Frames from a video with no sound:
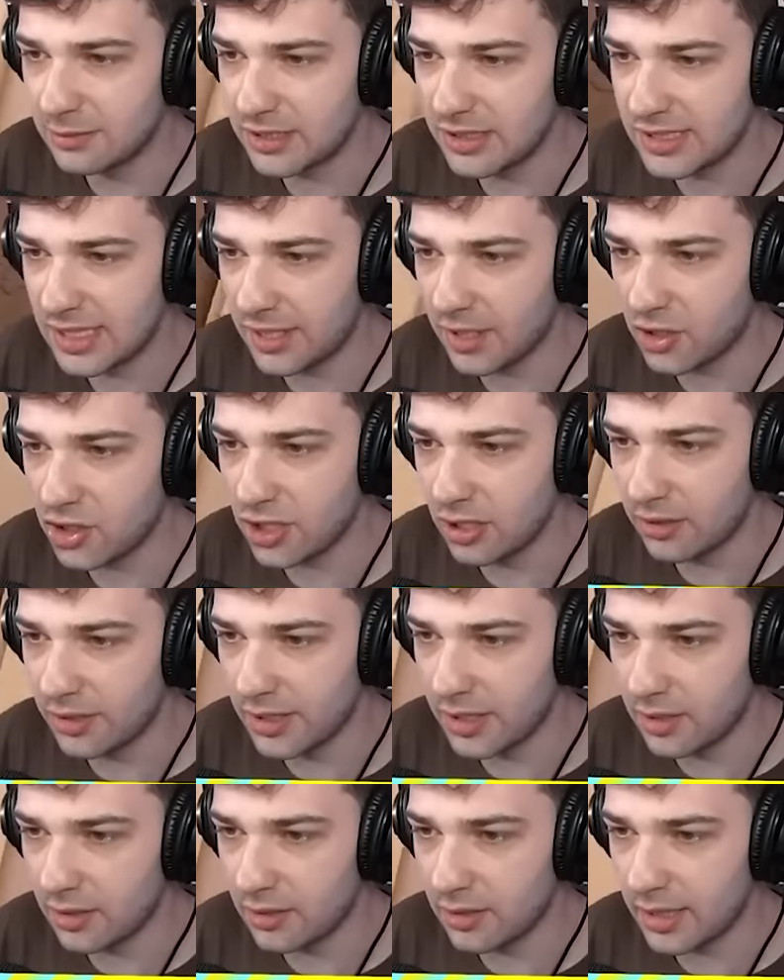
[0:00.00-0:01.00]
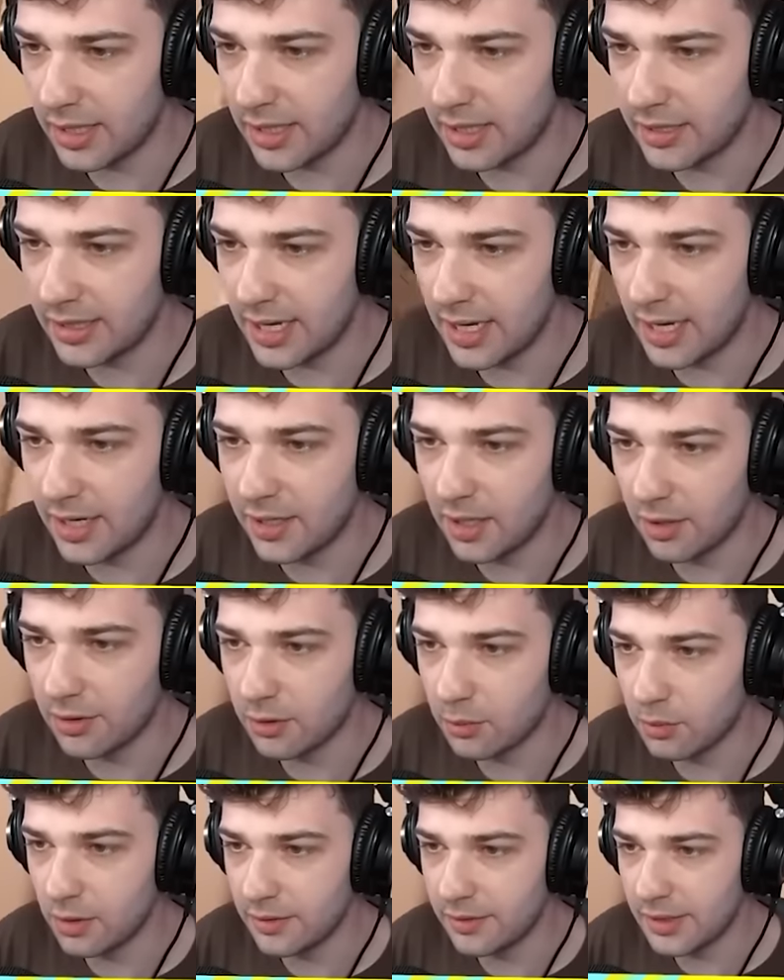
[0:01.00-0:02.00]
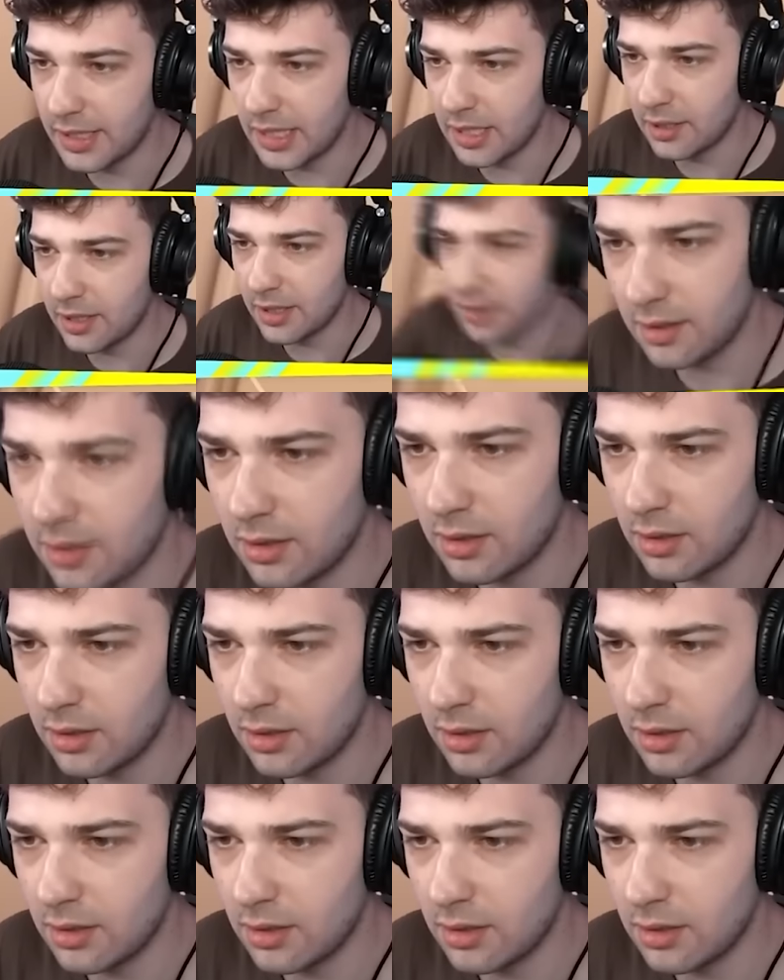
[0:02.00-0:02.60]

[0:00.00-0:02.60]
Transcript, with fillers: We're just kind of chilling here, and yeah, another one there. And